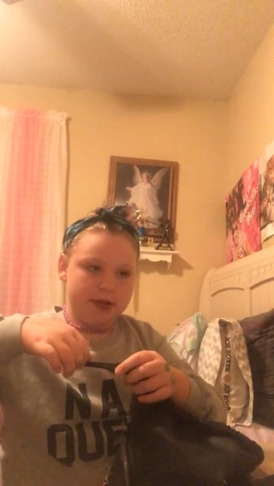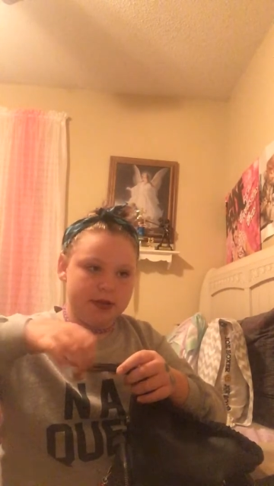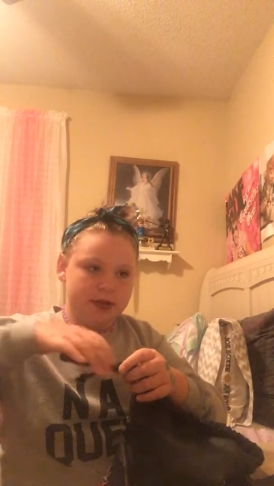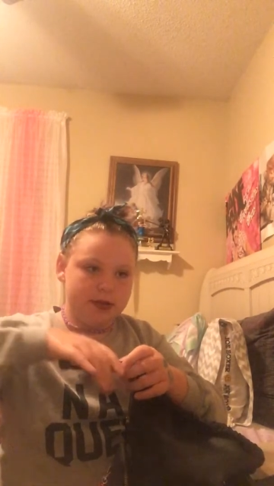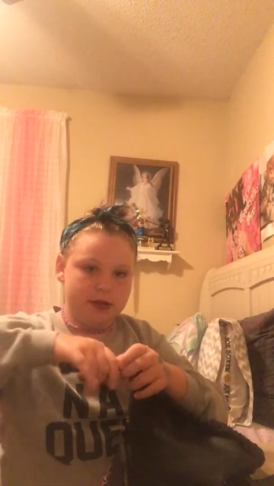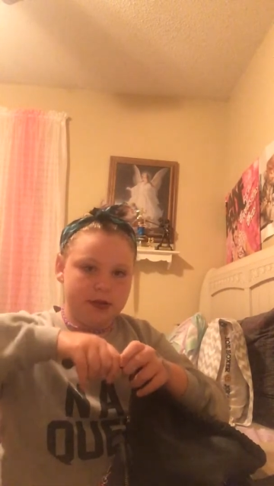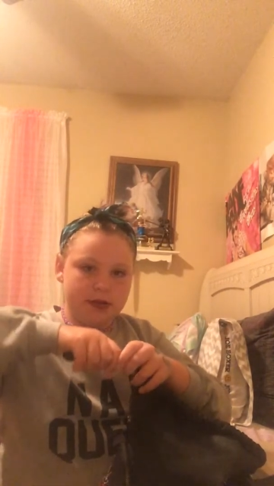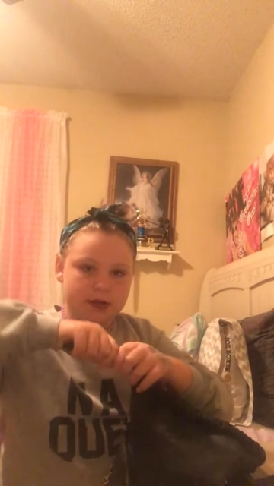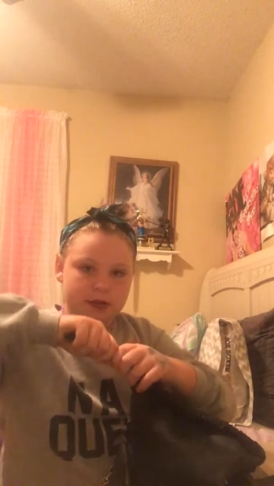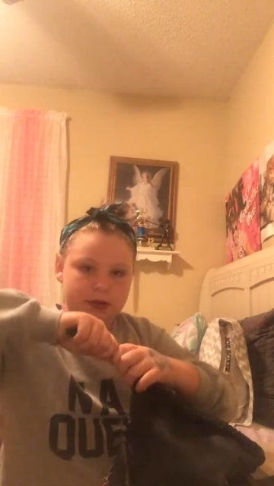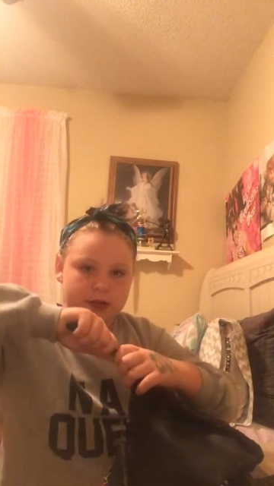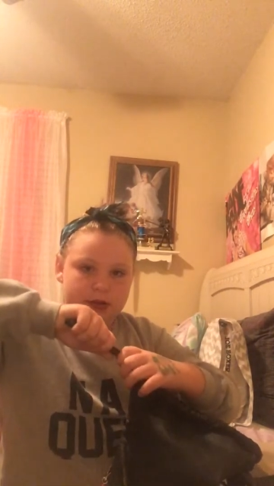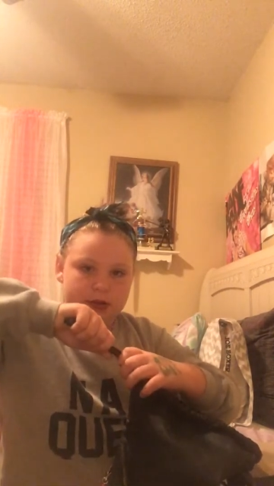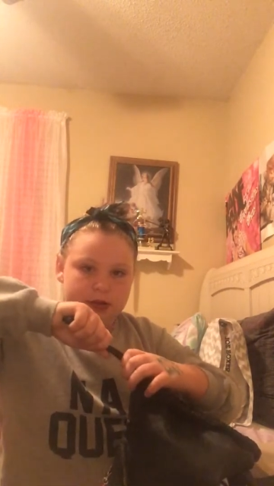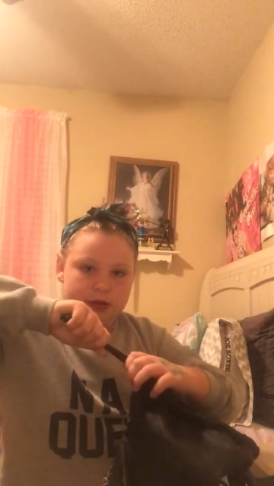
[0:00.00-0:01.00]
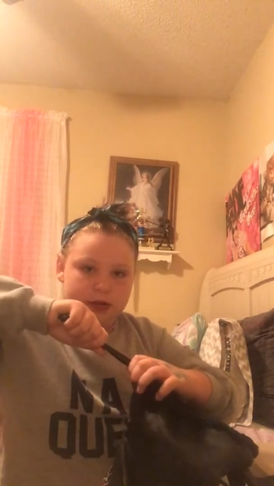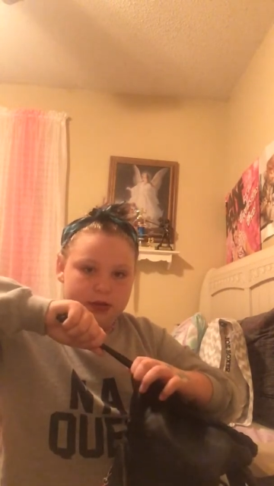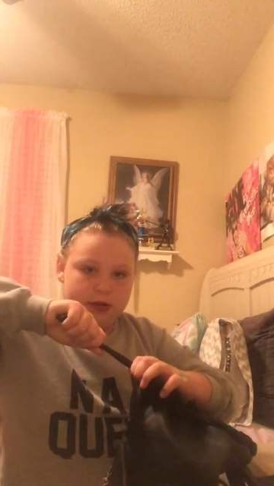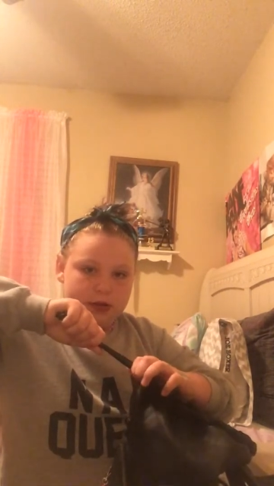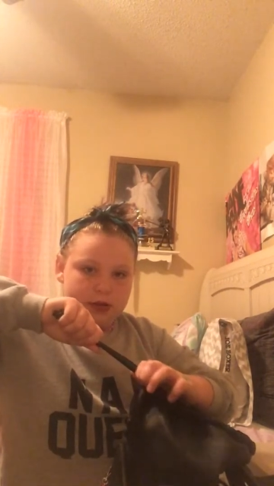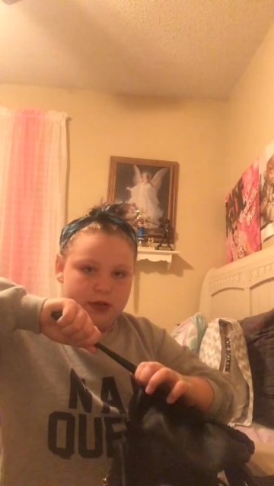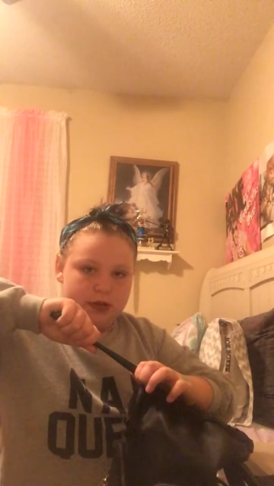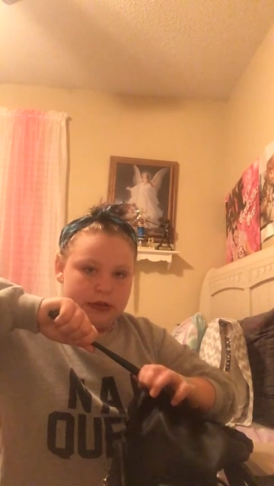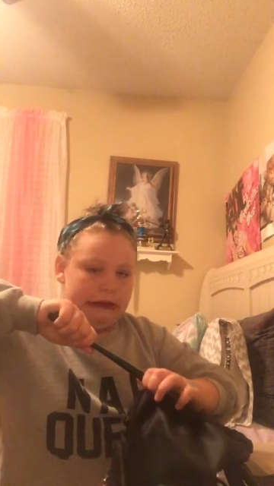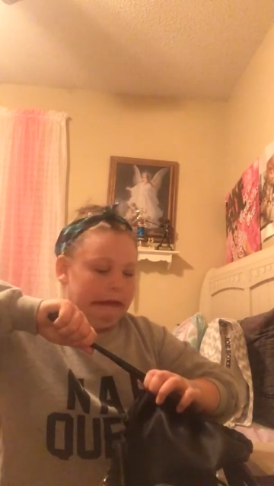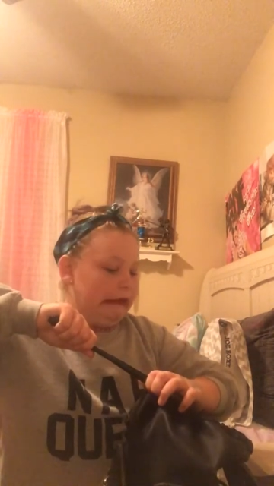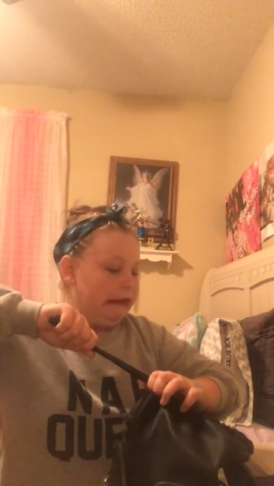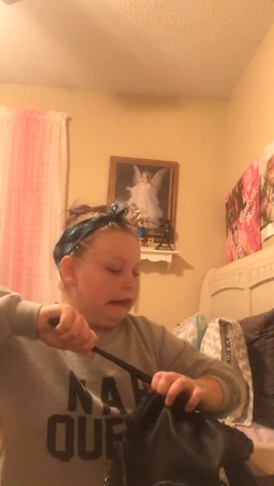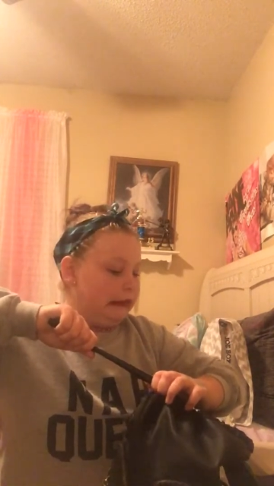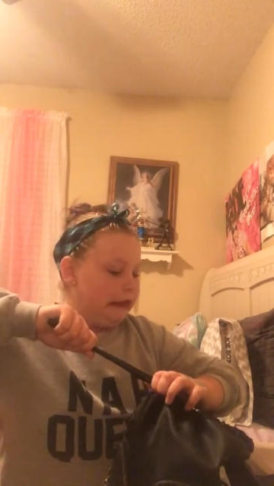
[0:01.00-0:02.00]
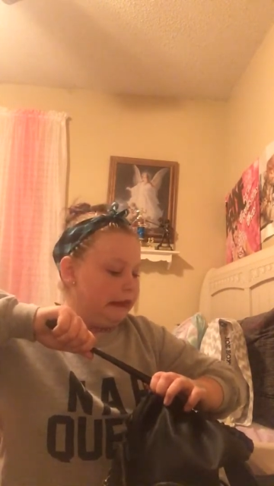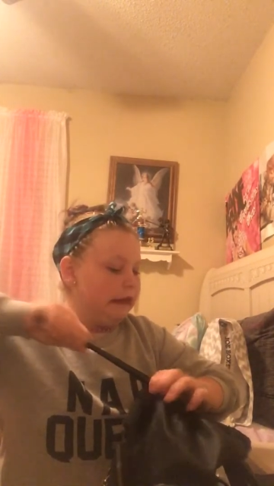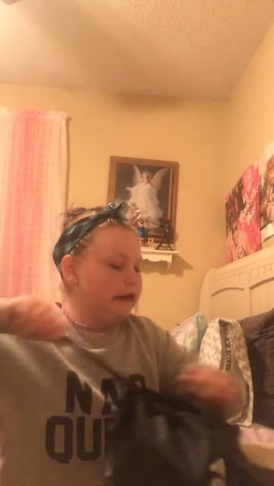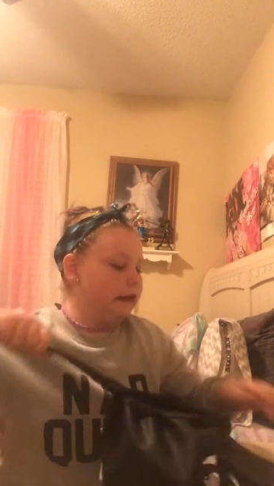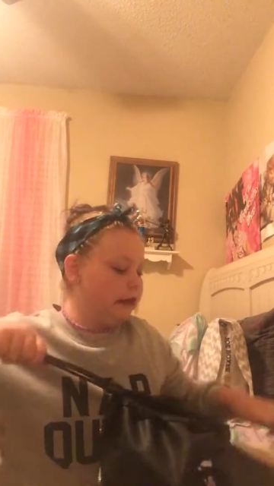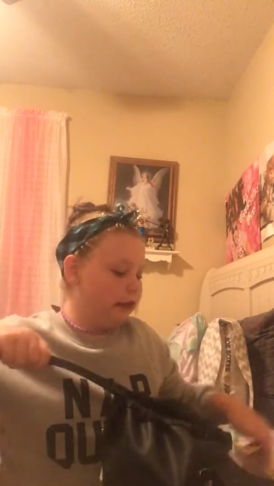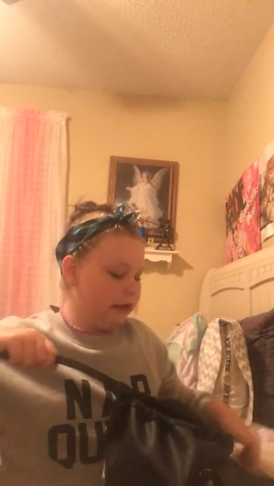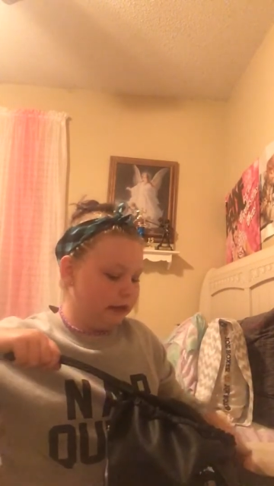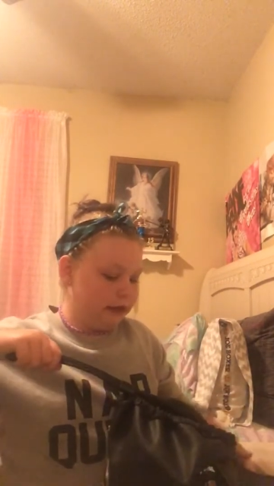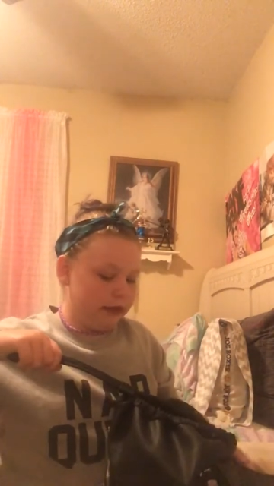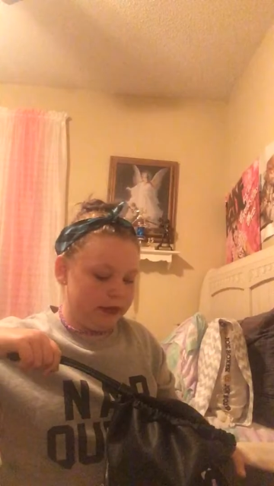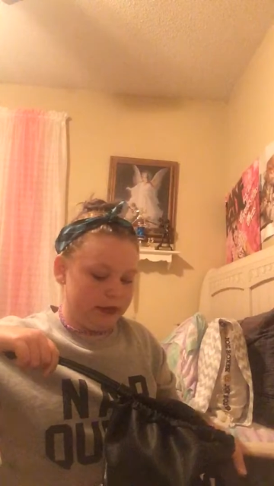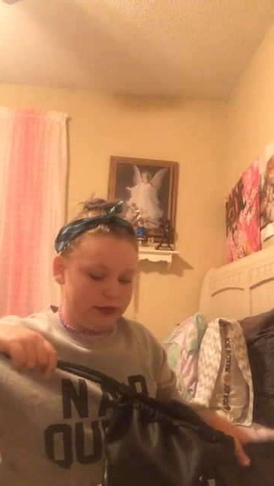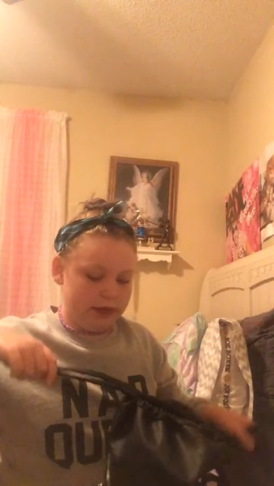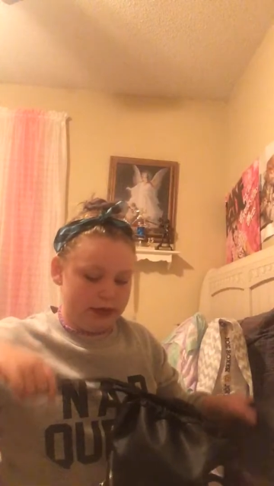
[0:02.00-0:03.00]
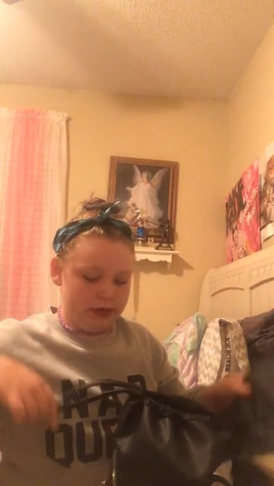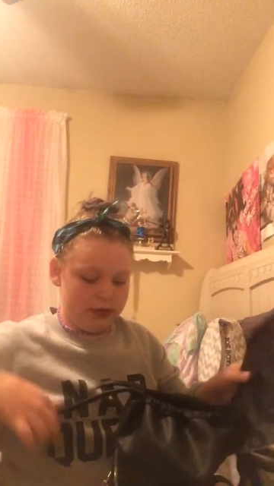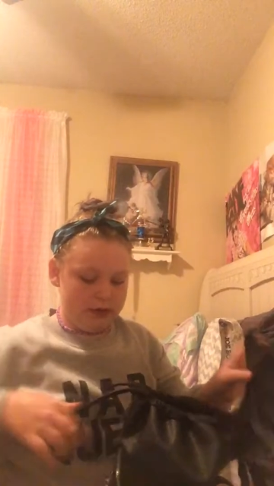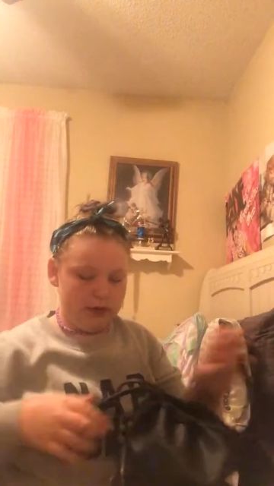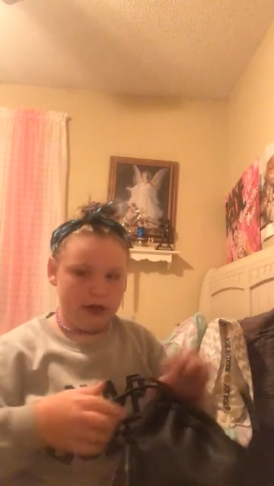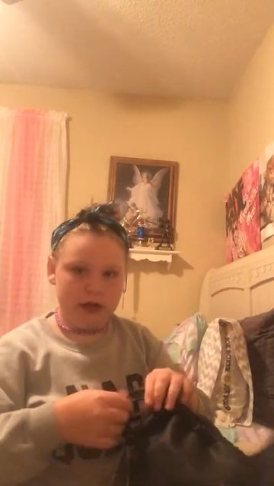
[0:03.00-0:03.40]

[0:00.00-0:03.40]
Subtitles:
Nobody speaks.